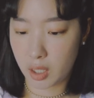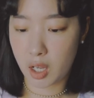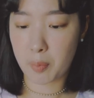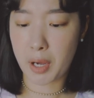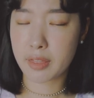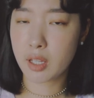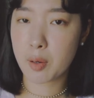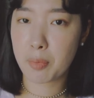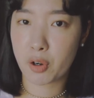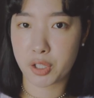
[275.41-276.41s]
Um, I think
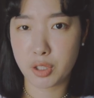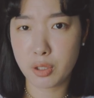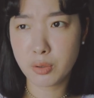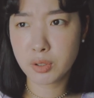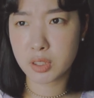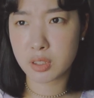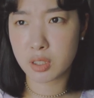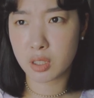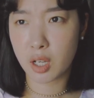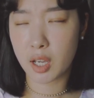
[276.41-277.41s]
I bought it used.
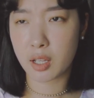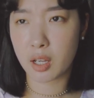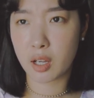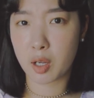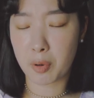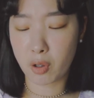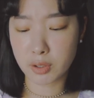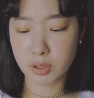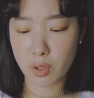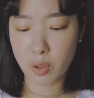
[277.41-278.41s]
I um,
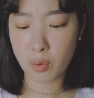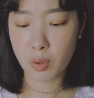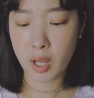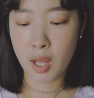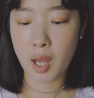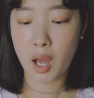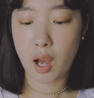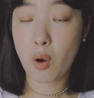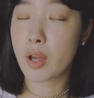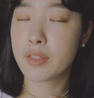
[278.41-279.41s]
also,
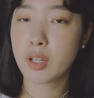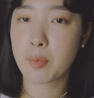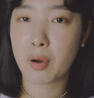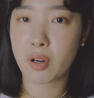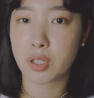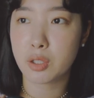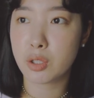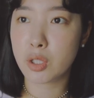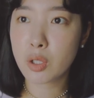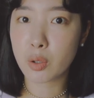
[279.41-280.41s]
oh, I think I bought it
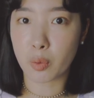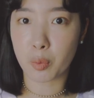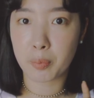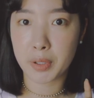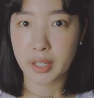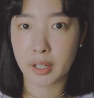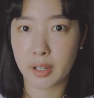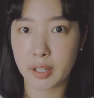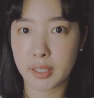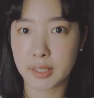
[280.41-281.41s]
new
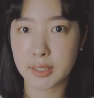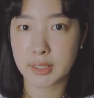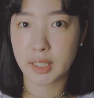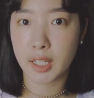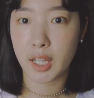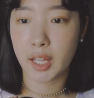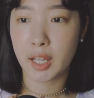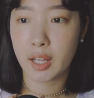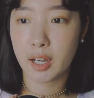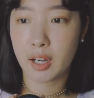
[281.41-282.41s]
because
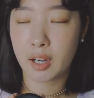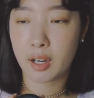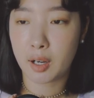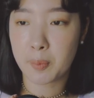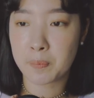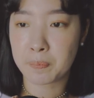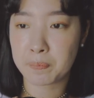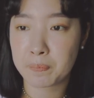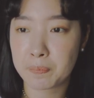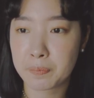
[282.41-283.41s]

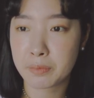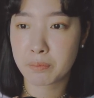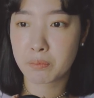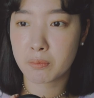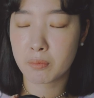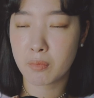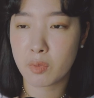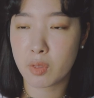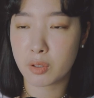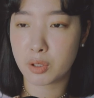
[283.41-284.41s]
um,
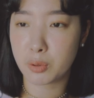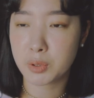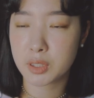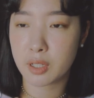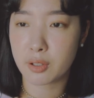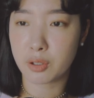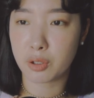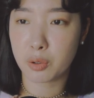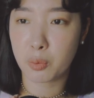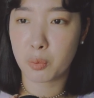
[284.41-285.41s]
the used and the
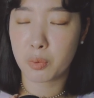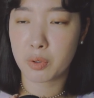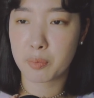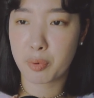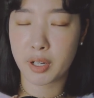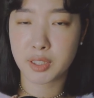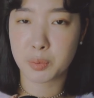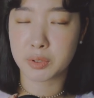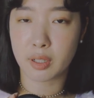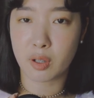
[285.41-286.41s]
new price
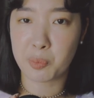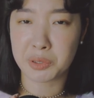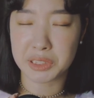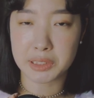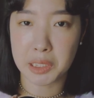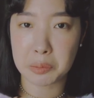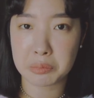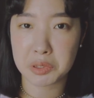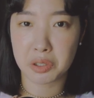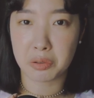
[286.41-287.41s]
was like almost the same.
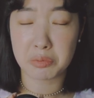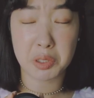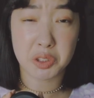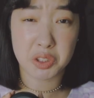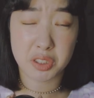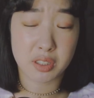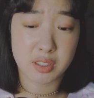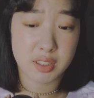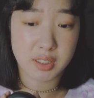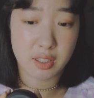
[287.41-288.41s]
So I just I
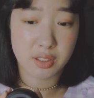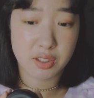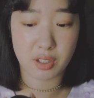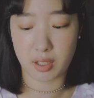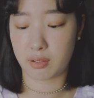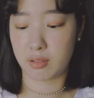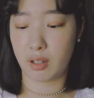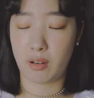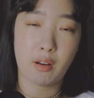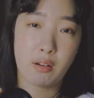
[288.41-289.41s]
just decided to get
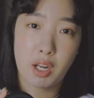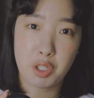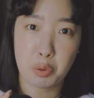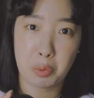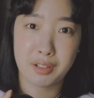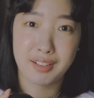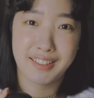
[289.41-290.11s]
New one.